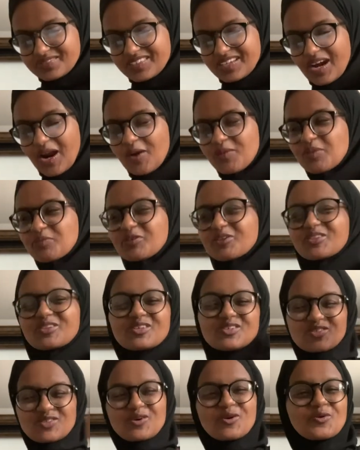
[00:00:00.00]
remember
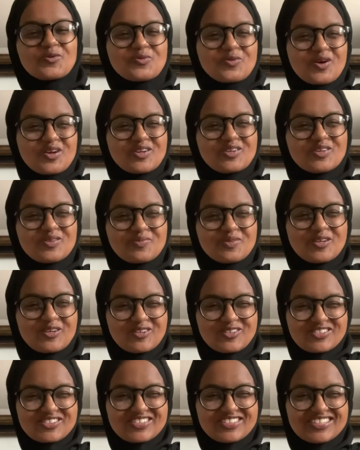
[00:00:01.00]
Lizzo wanted to be
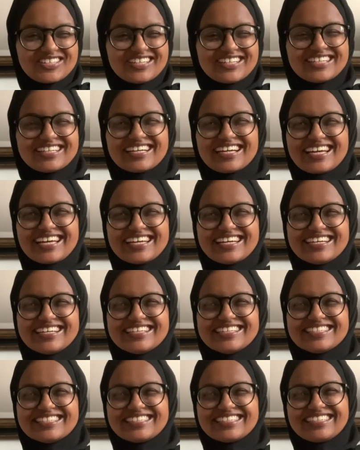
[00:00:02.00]
Ursula,
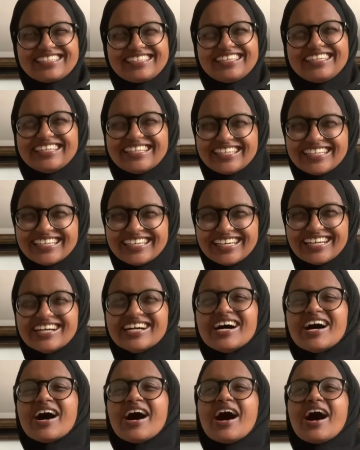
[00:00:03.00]
and
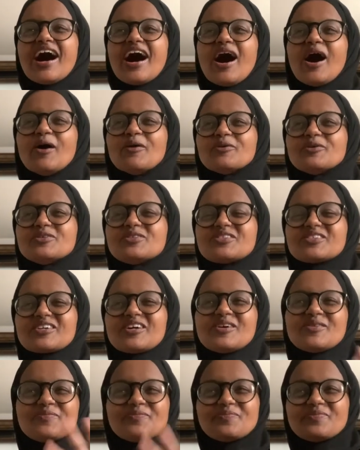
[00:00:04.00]
I was
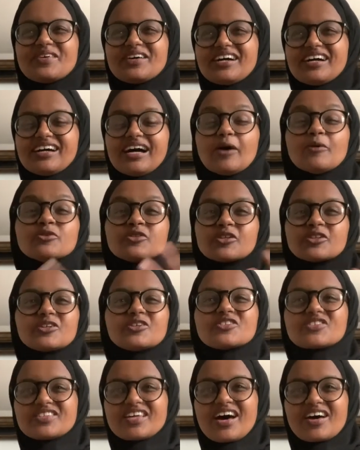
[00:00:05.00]
a little
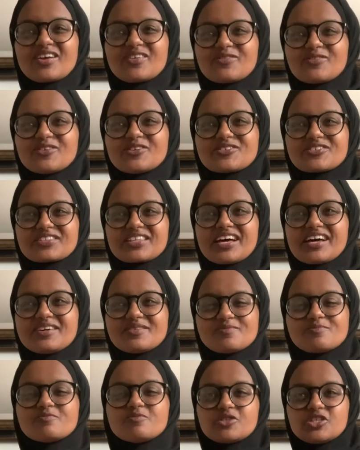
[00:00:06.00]
sad at first
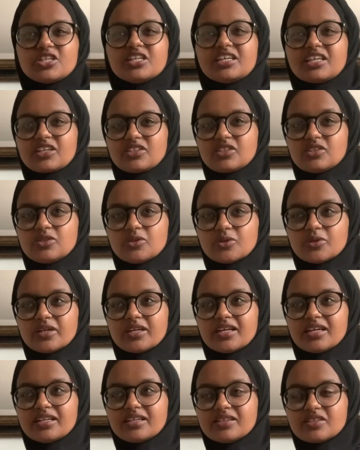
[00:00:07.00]
that she didn't get to do
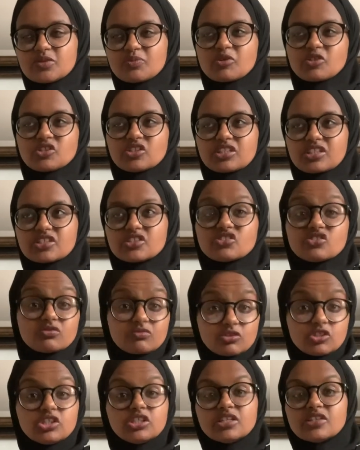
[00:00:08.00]
it, especially because
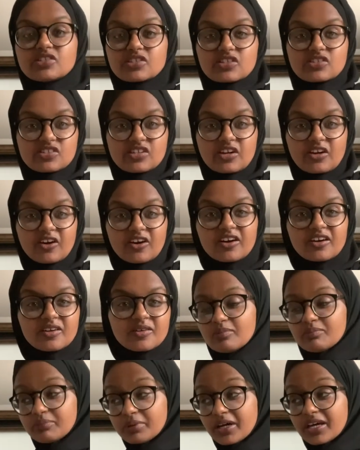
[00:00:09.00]
she is a singer.
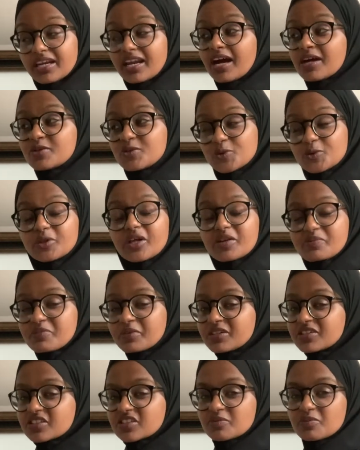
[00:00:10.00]
But I do like
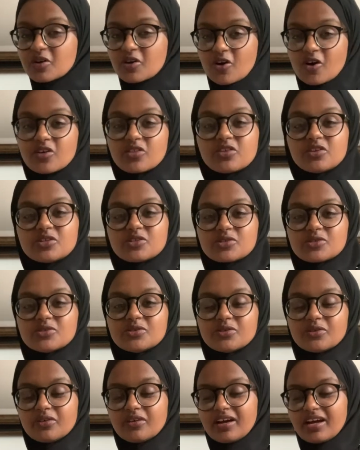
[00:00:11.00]
Melissa McCarthy
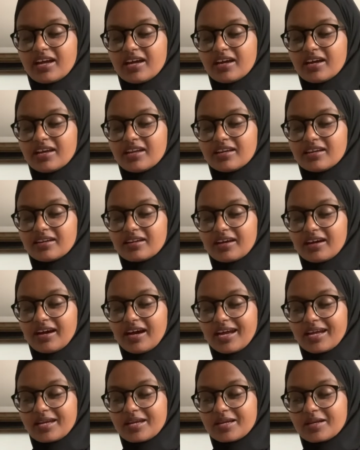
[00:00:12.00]
too, and
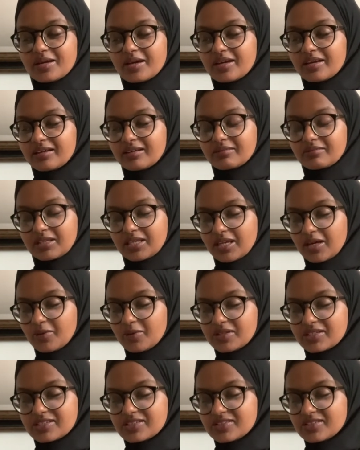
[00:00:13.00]
I can't
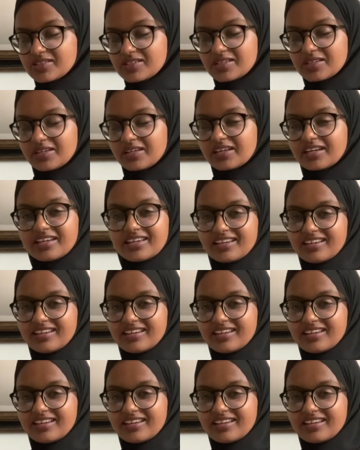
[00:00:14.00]
wait to see